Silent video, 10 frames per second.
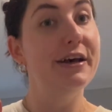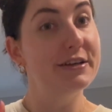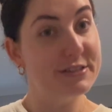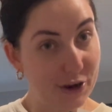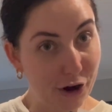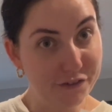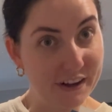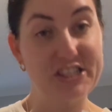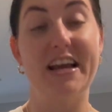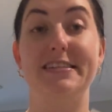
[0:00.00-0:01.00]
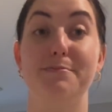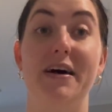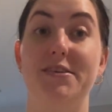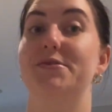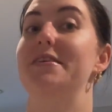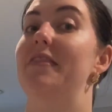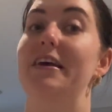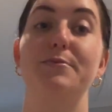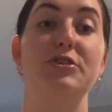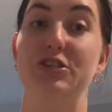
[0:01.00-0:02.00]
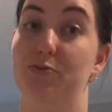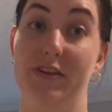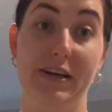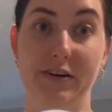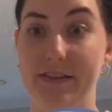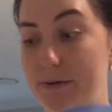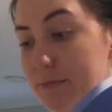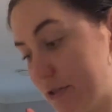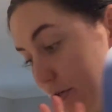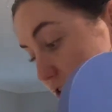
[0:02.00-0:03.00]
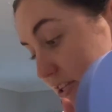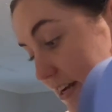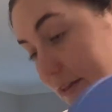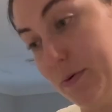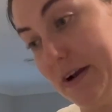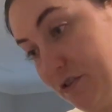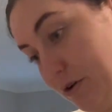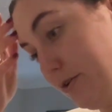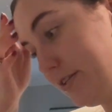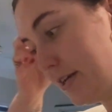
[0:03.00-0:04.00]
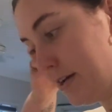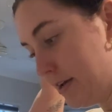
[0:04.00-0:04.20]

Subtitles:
scoff and she has some puzzles and things, but she's really good at them. So just another one of those,